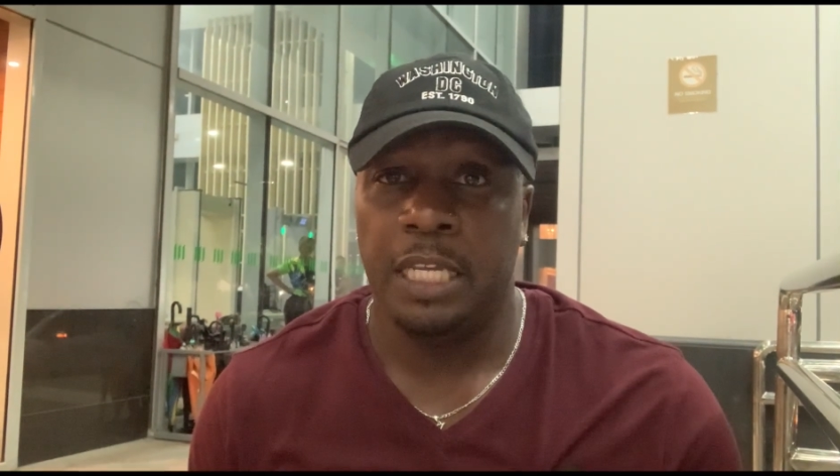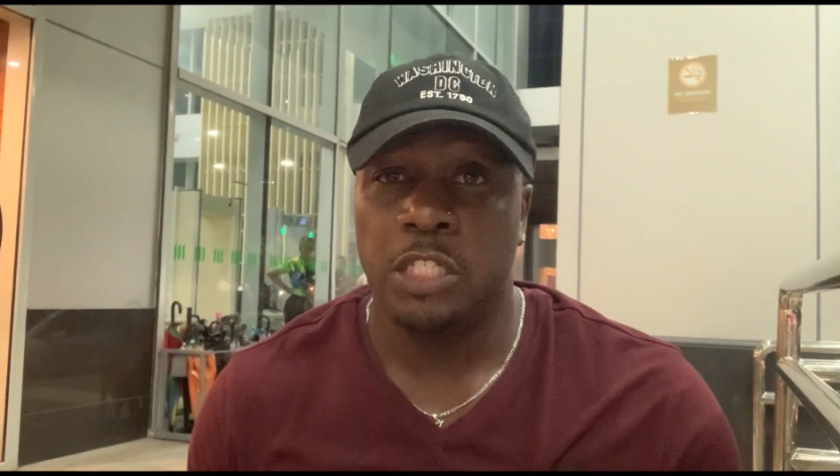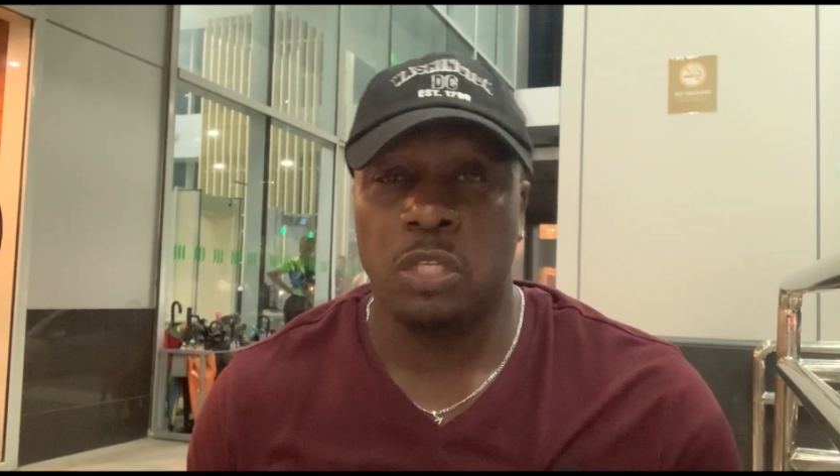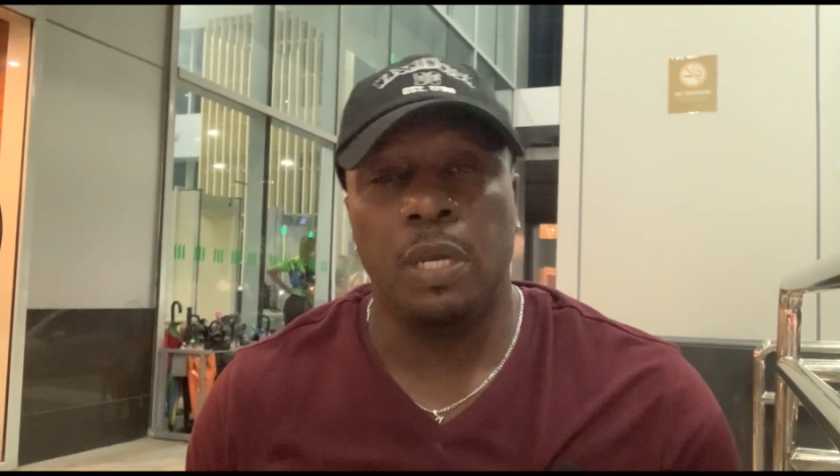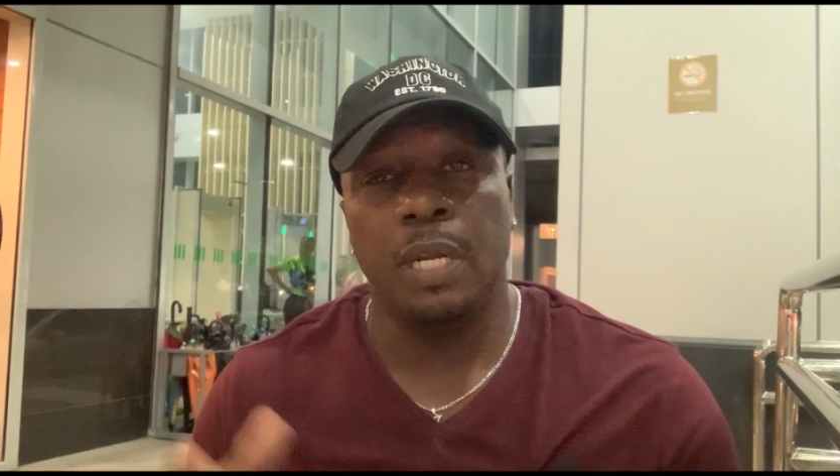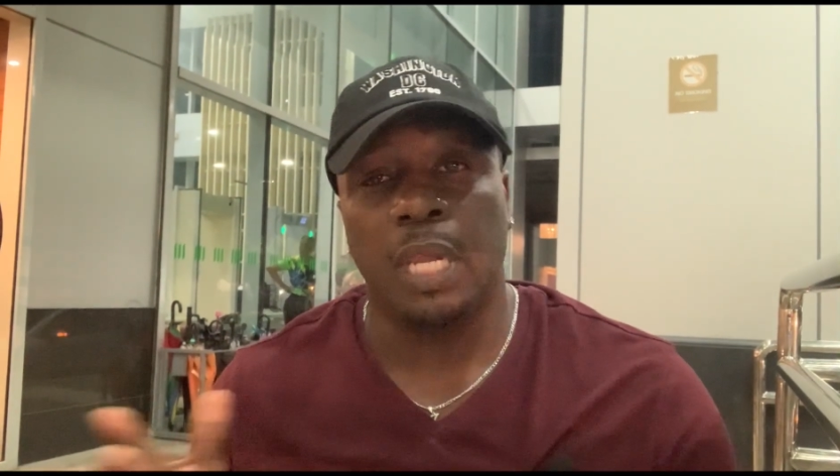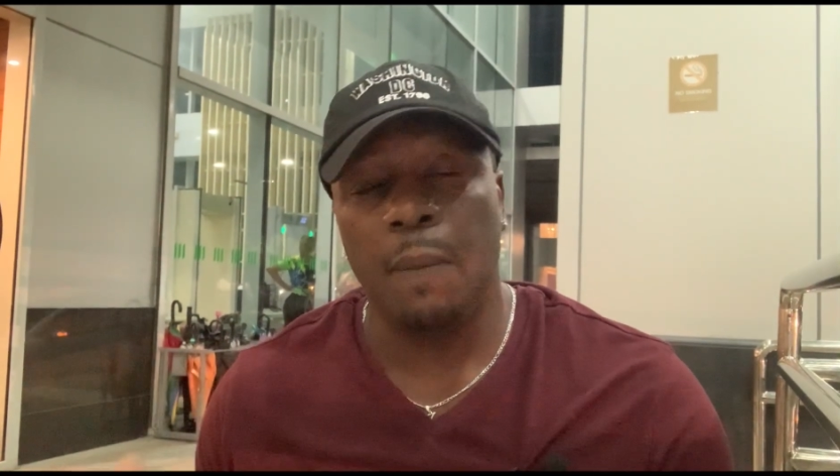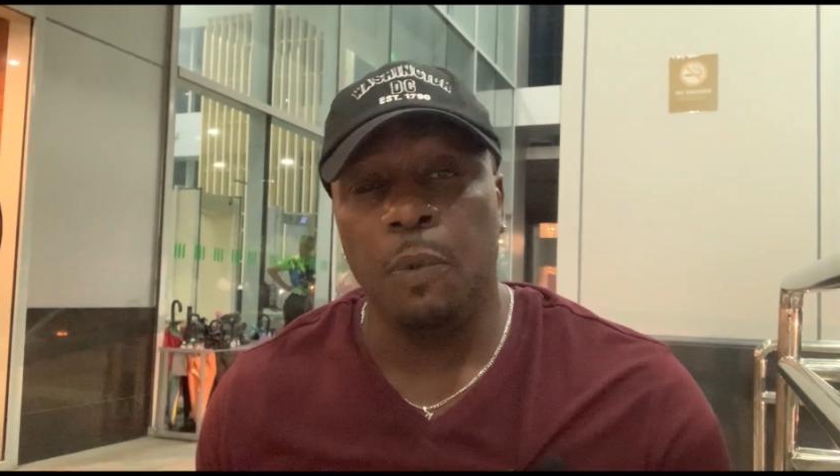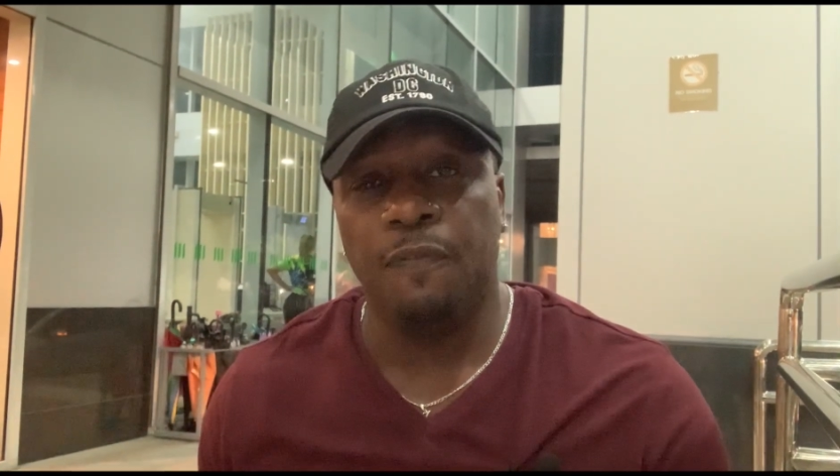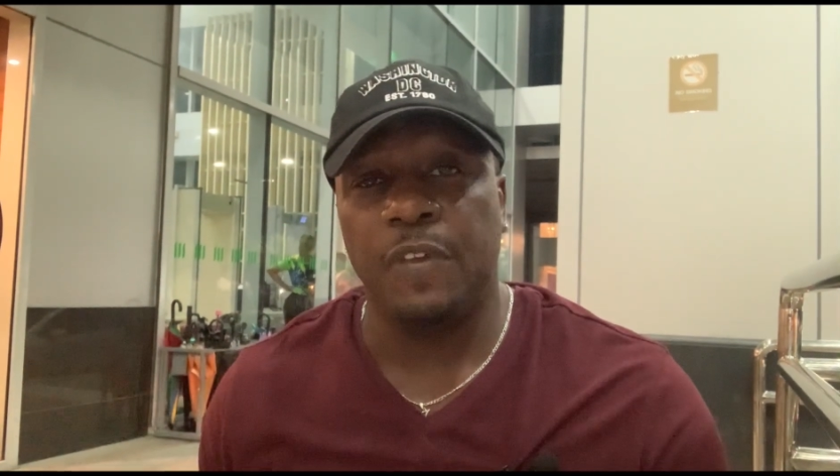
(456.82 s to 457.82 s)
So in a
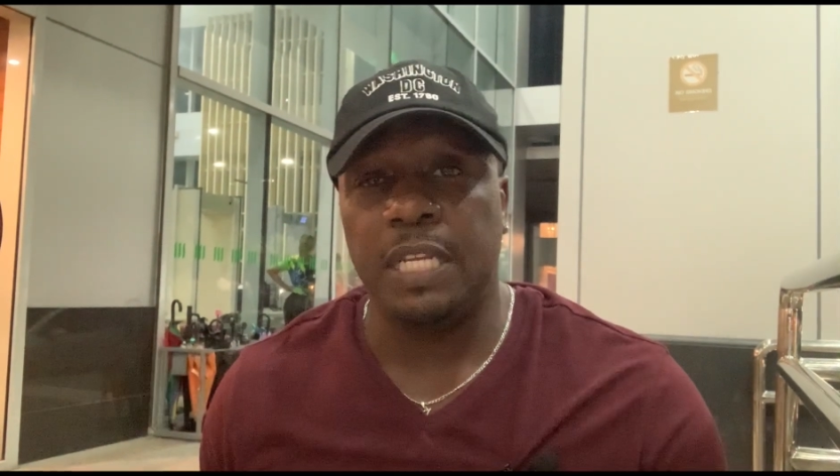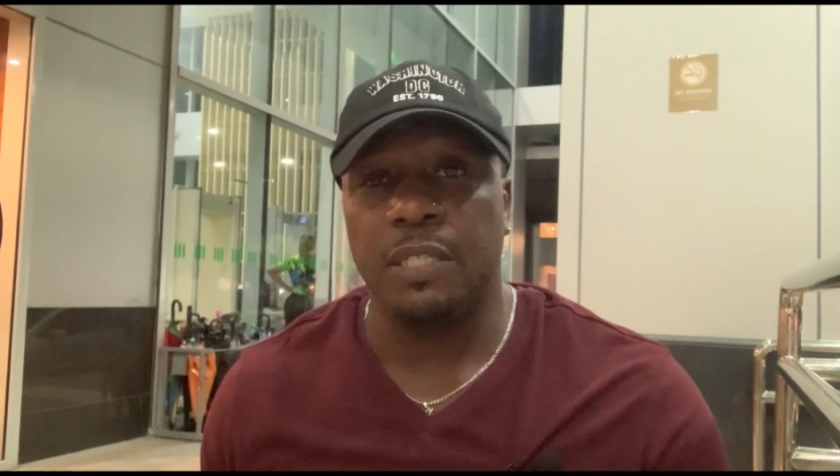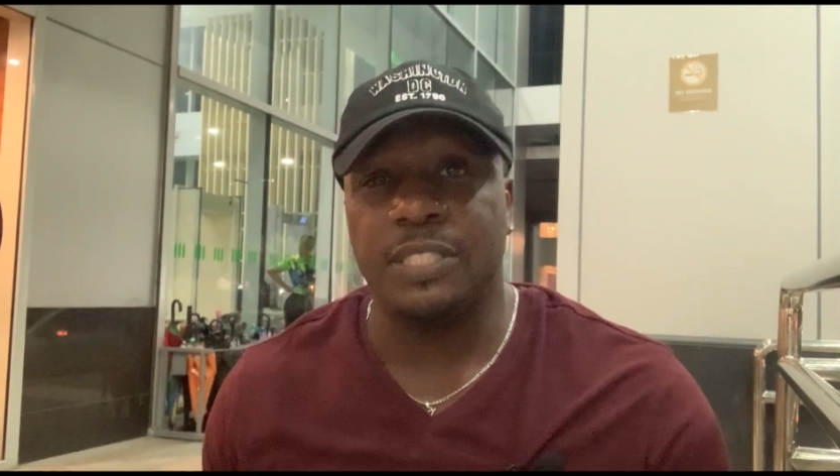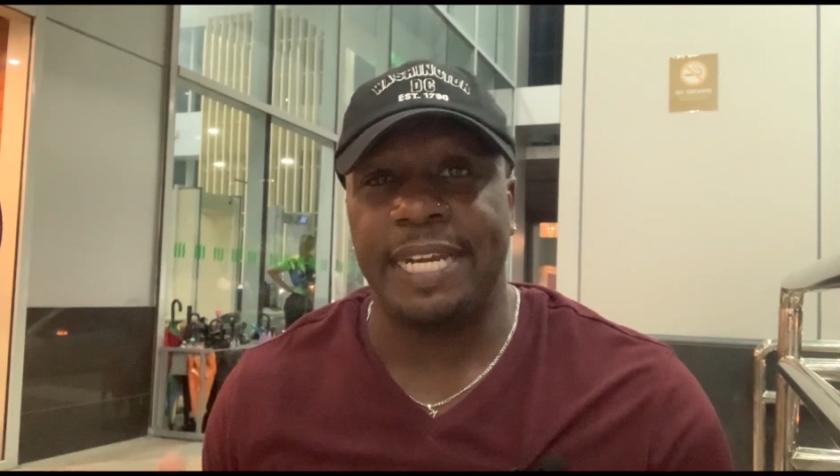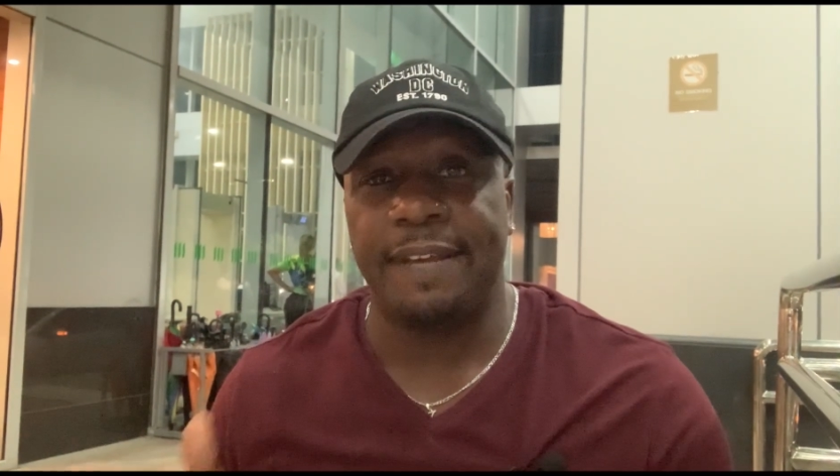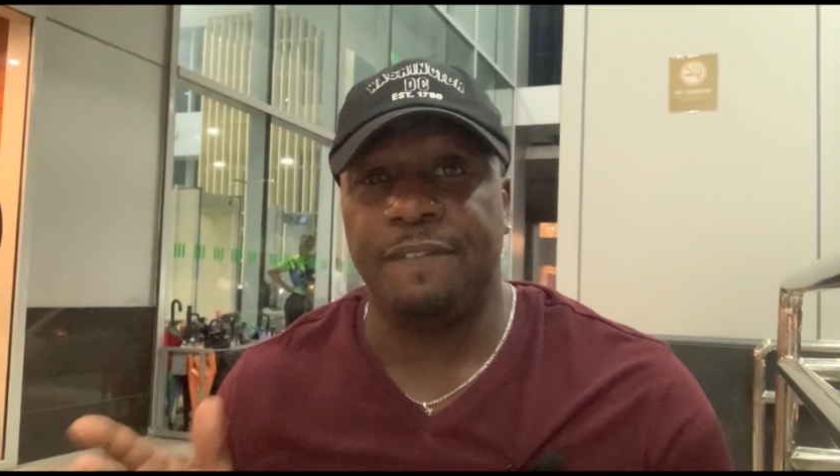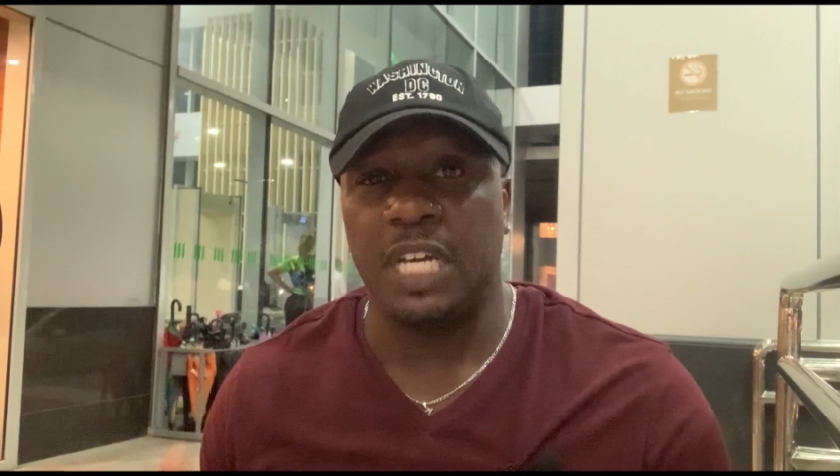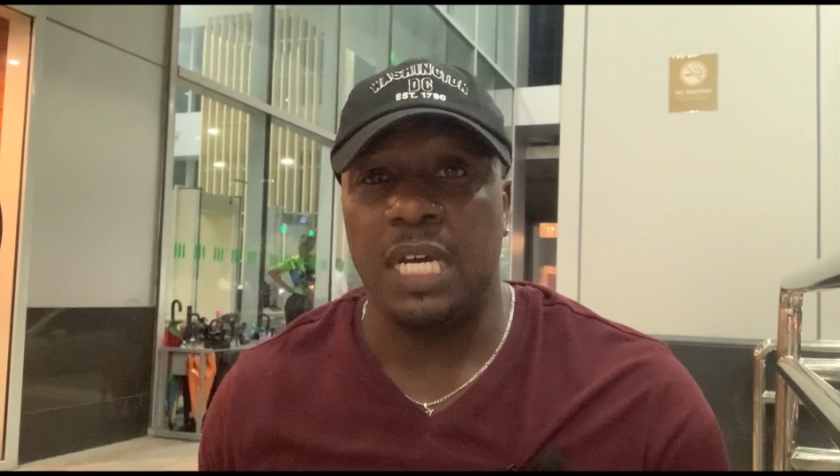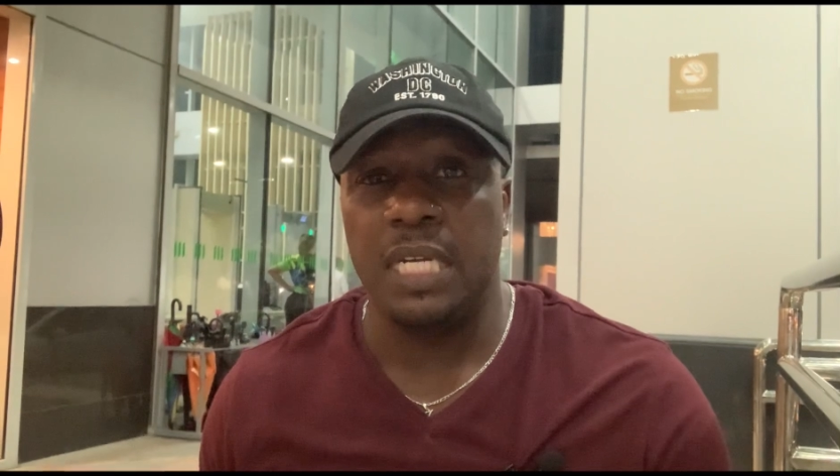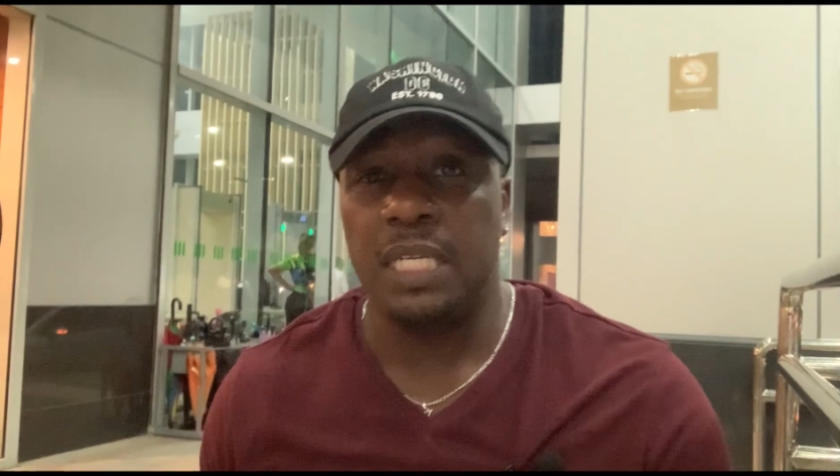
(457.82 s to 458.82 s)
couple videos that I've
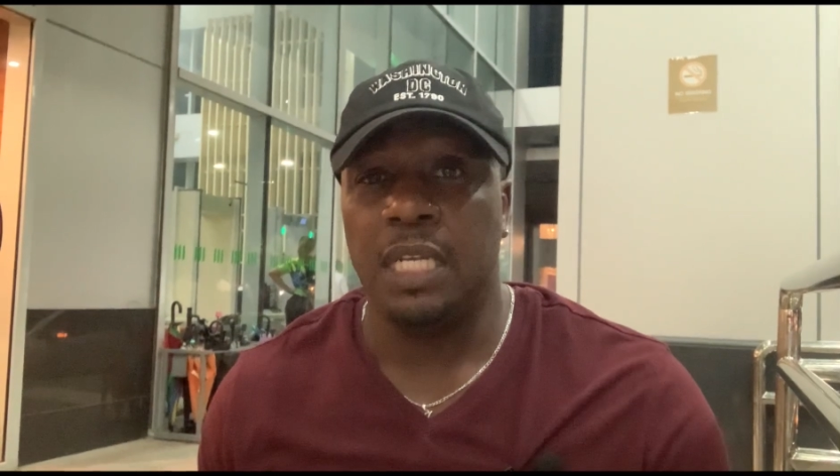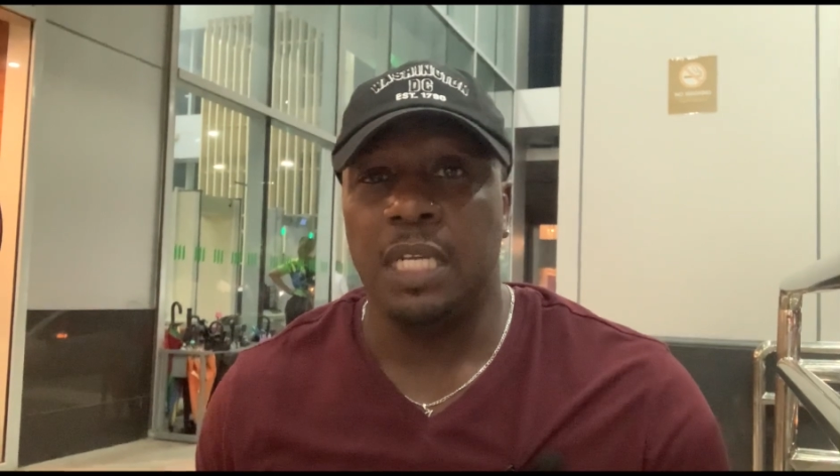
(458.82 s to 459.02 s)
done,